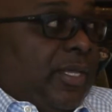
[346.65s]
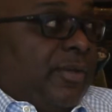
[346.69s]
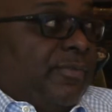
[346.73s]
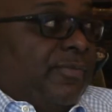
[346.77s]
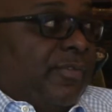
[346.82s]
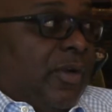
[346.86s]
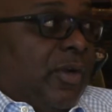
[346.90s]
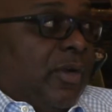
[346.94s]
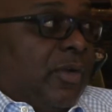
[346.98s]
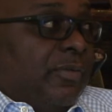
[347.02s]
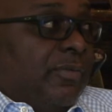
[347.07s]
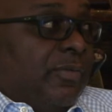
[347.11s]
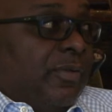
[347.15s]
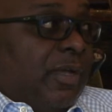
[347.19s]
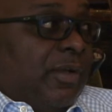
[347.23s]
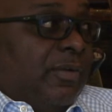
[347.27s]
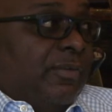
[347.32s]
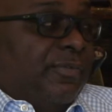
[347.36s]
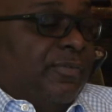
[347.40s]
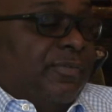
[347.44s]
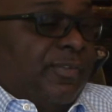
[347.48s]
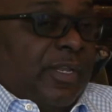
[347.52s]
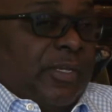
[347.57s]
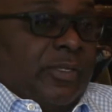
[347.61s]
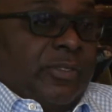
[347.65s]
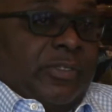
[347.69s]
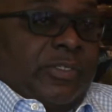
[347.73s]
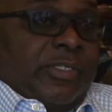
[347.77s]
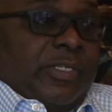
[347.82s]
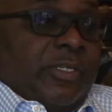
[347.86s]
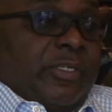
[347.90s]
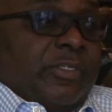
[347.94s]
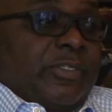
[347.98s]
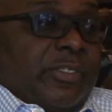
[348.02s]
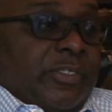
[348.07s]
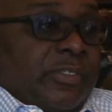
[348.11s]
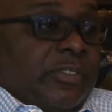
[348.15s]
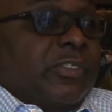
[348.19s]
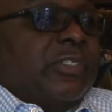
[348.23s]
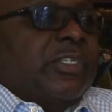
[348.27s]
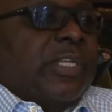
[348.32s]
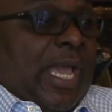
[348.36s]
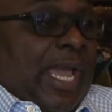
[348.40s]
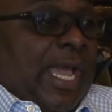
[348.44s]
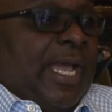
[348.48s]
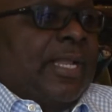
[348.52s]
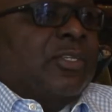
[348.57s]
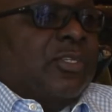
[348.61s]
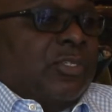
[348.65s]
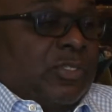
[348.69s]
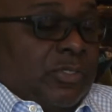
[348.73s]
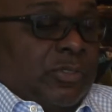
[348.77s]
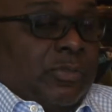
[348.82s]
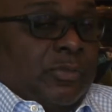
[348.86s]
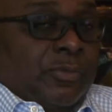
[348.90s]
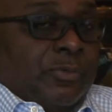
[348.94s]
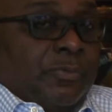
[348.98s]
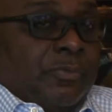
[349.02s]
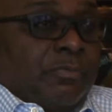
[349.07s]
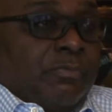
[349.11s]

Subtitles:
of our fellow citizens had to.